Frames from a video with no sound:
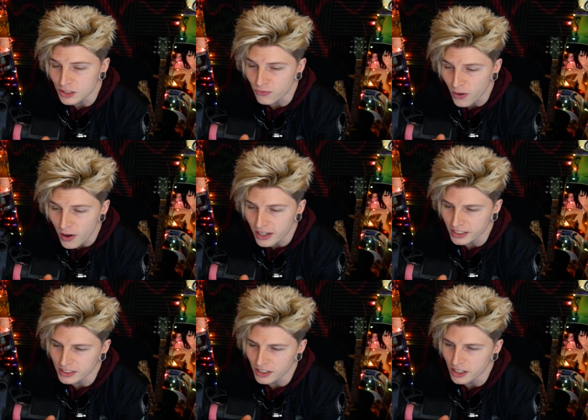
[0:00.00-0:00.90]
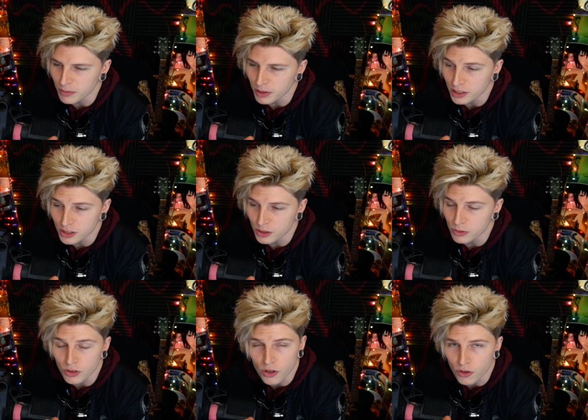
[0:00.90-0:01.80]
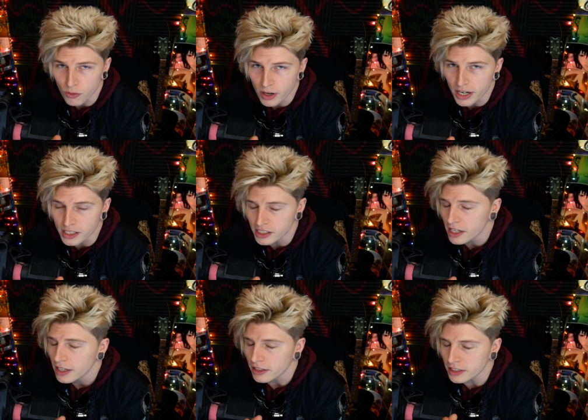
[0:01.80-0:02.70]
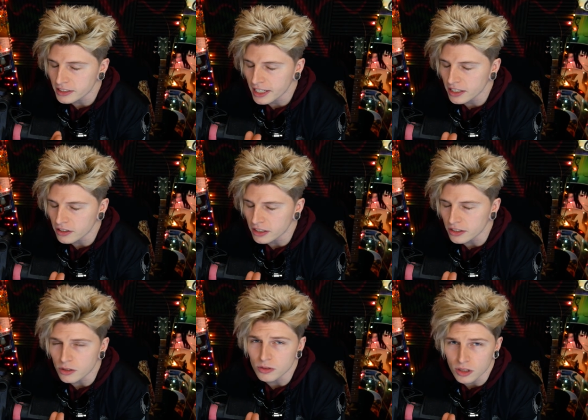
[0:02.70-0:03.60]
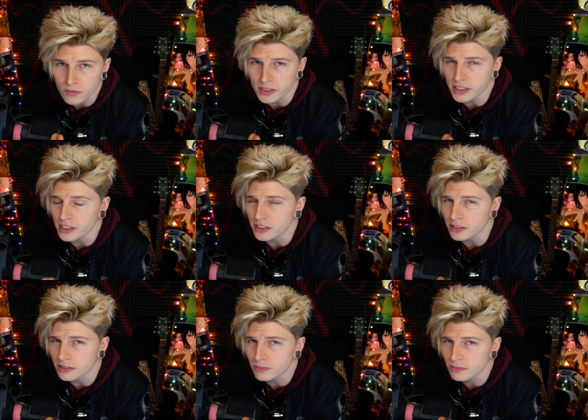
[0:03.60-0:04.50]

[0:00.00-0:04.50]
is very concerning because she was underage. Let's take a look at those conversations.